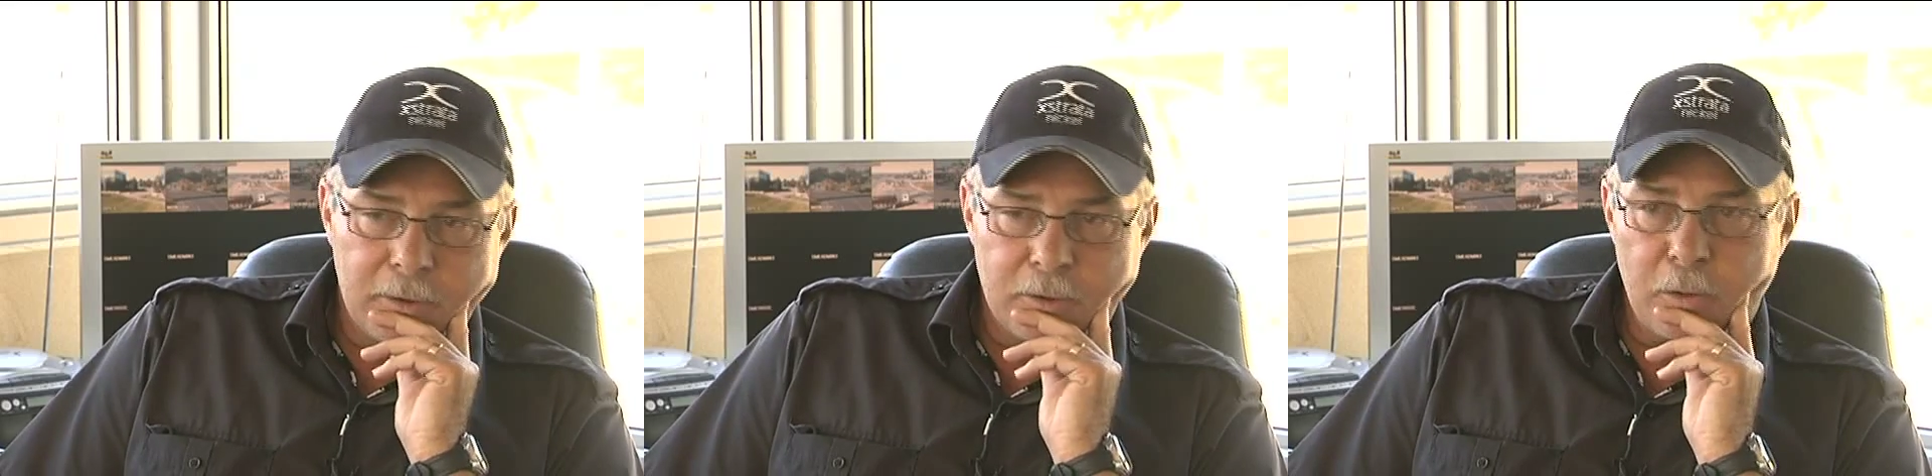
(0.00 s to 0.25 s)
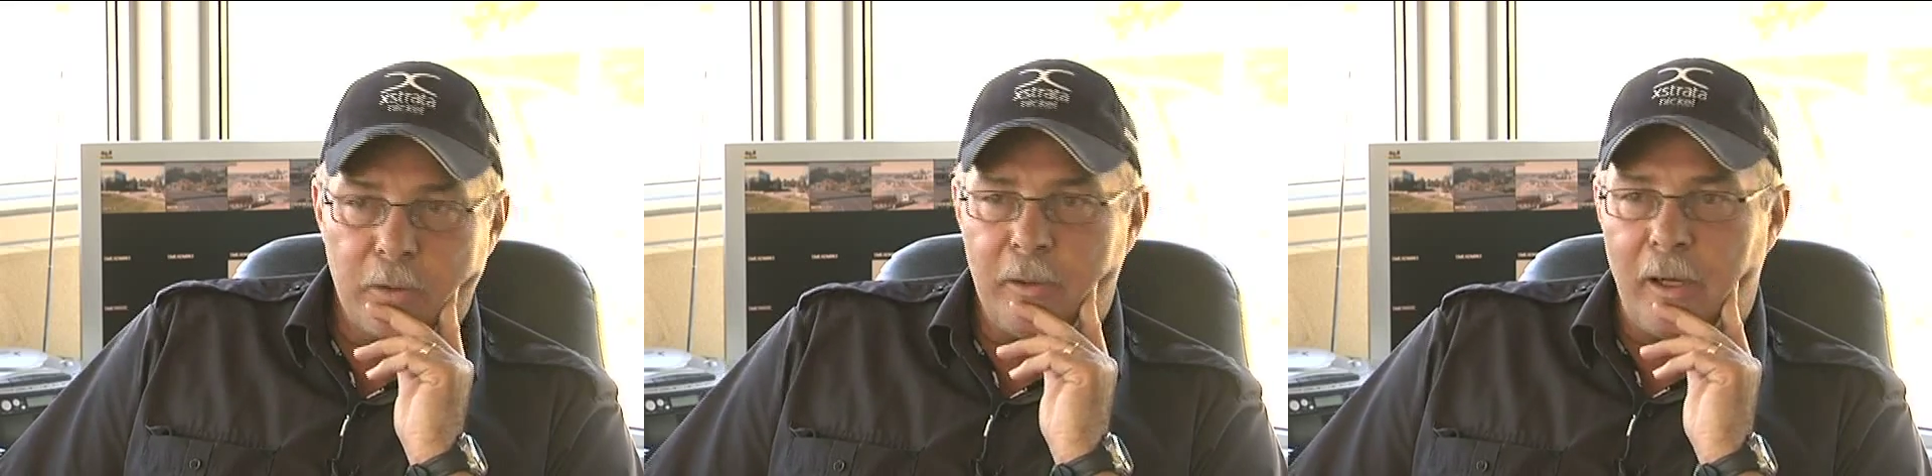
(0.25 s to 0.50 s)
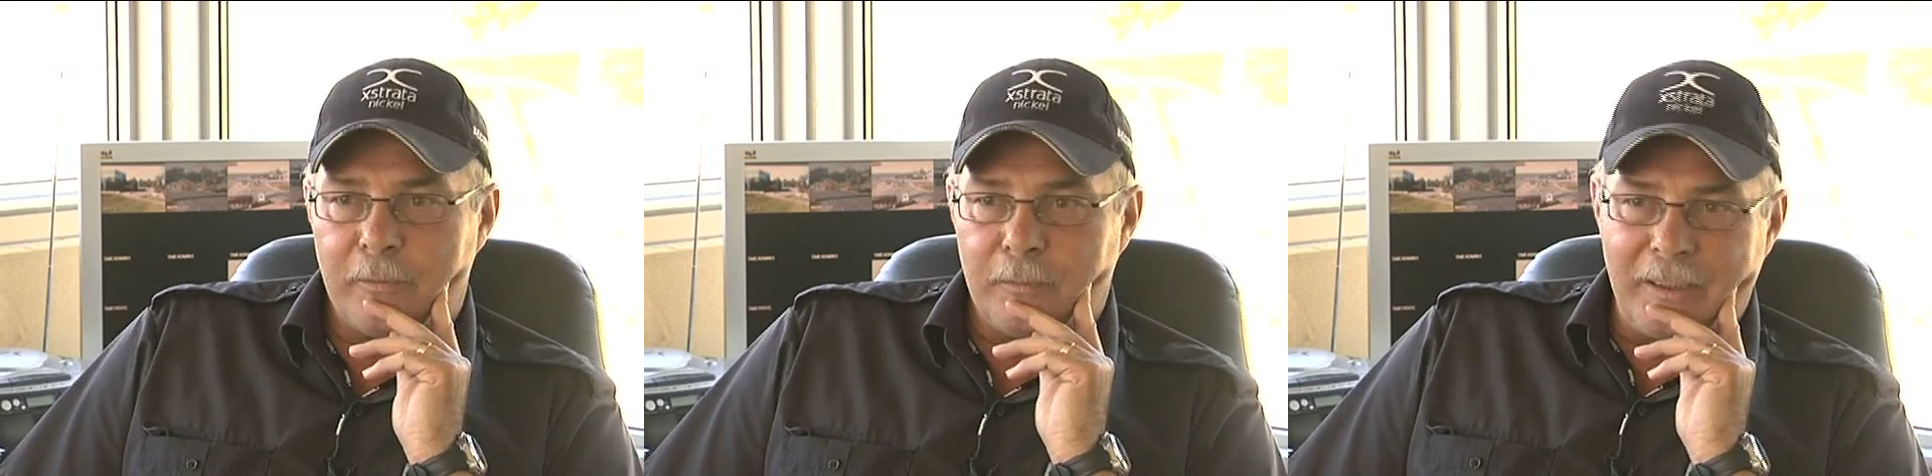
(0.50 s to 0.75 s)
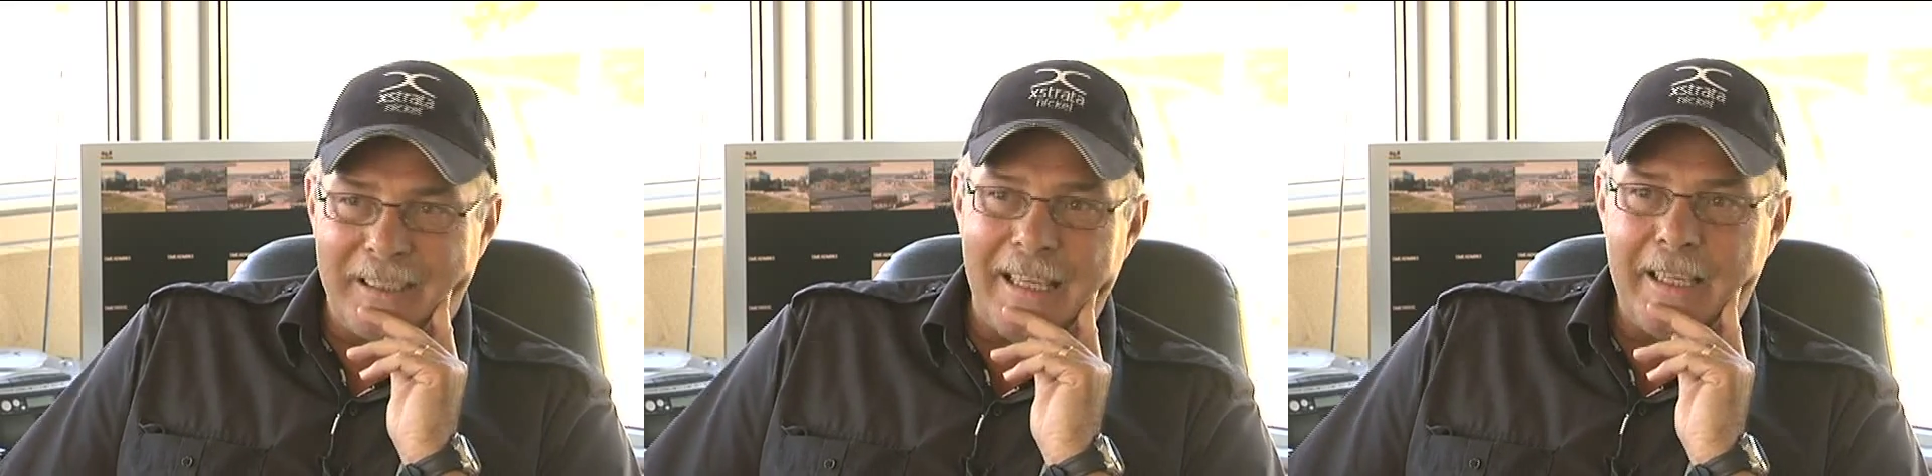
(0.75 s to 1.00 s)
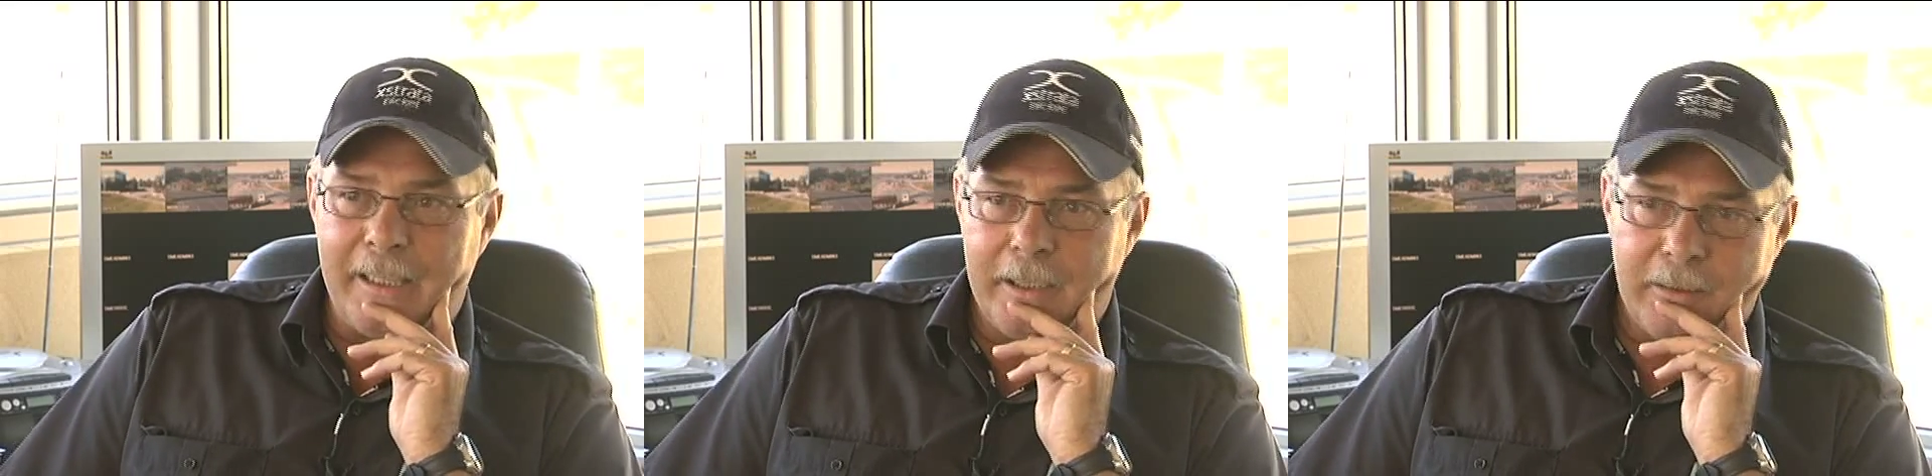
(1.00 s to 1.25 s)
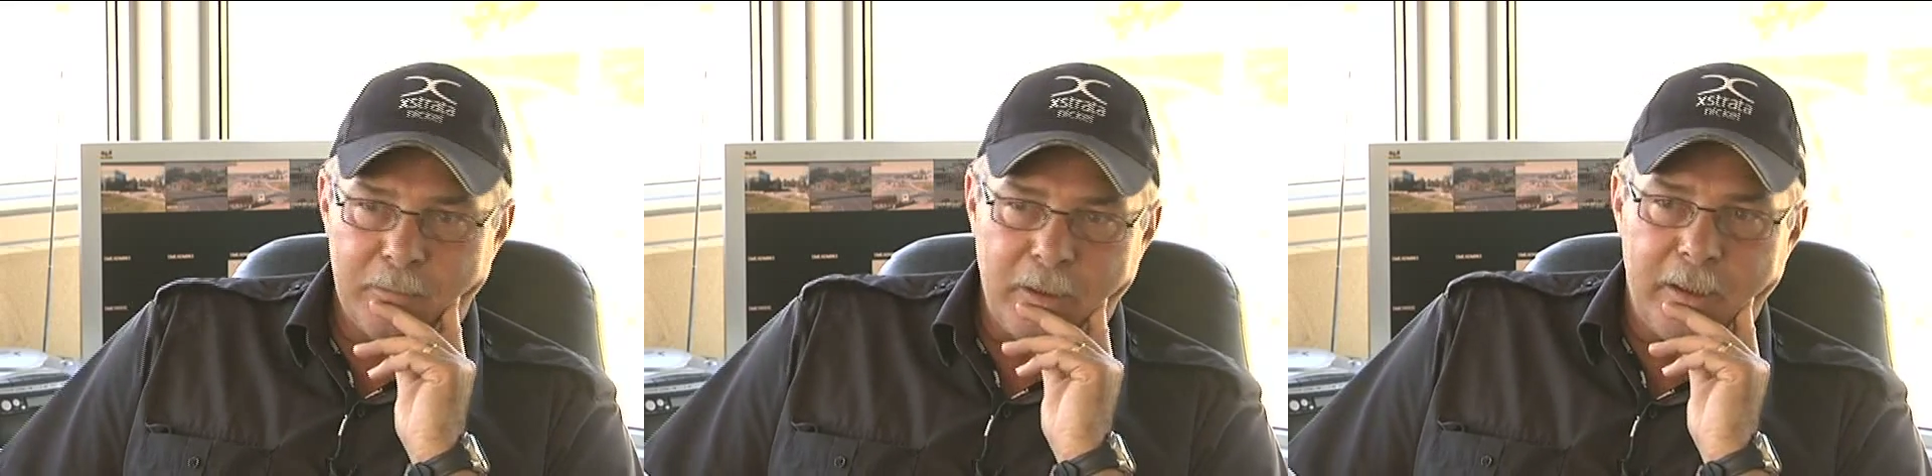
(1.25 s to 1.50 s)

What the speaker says: So they're not forgetting if they